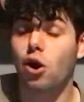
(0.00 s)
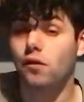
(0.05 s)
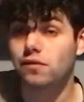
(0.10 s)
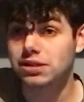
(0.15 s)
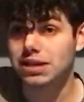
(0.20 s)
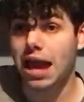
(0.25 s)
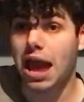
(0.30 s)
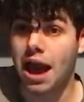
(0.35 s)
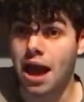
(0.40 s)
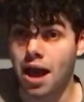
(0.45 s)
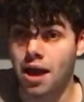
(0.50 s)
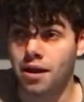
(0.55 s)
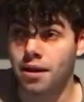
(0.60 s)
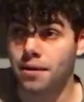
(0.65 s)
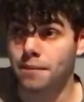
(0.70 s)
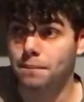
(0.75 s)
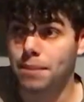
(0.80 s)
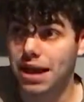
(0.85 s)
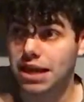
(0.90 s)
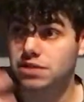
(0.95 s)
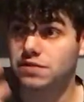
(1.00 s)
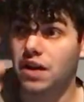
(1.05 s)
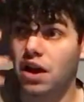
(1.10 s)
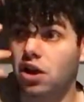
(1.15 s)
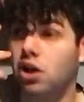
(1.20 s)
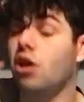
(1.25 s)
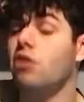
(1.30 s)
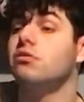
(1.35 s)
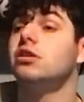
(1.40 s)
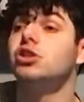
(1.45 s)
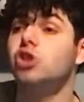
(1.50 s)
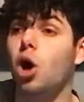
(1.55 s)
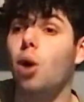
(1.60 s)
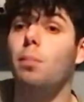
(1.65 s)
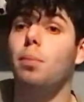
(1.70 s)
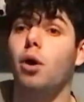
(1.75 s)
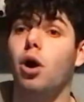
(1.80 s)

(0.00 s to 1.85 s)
Obviously, PSV are currently top